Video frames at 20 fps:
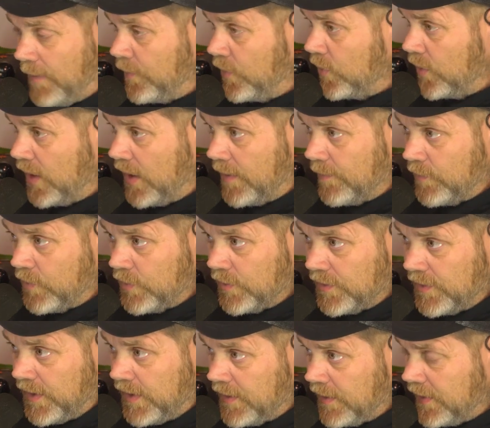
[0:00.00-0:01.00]
I'm going
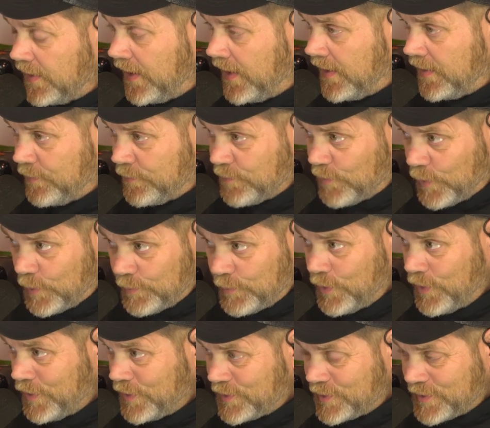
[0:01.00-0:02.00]
to dedicate
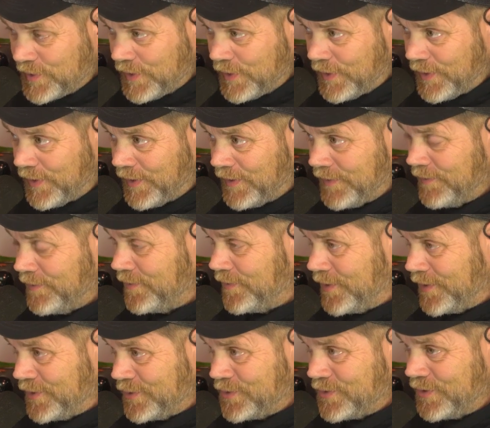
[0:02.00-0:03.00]
from Chris Terry
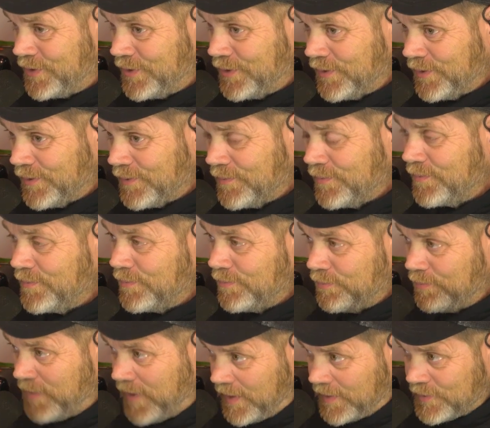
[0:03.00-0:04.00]
this year
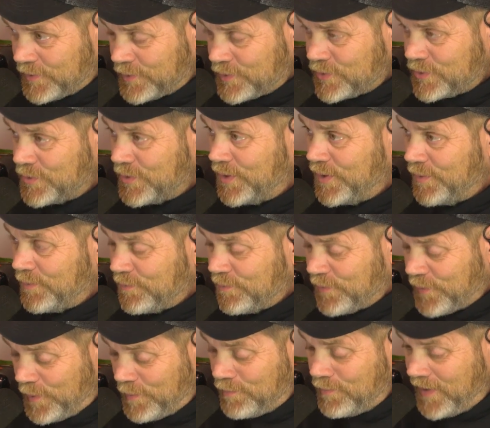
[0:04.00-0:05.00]
Back to the Strip
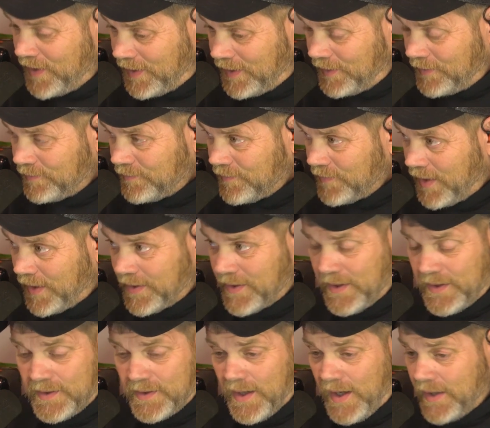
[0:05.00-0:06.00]
from me. I
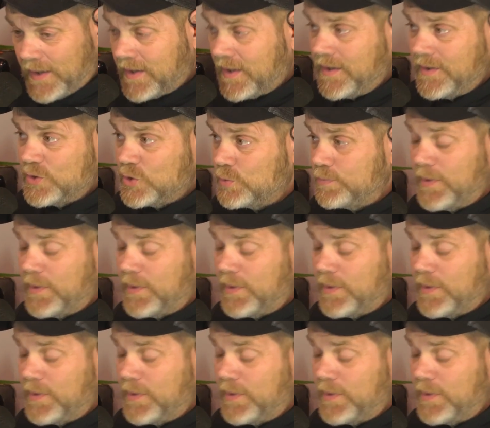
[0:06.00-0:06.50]
can't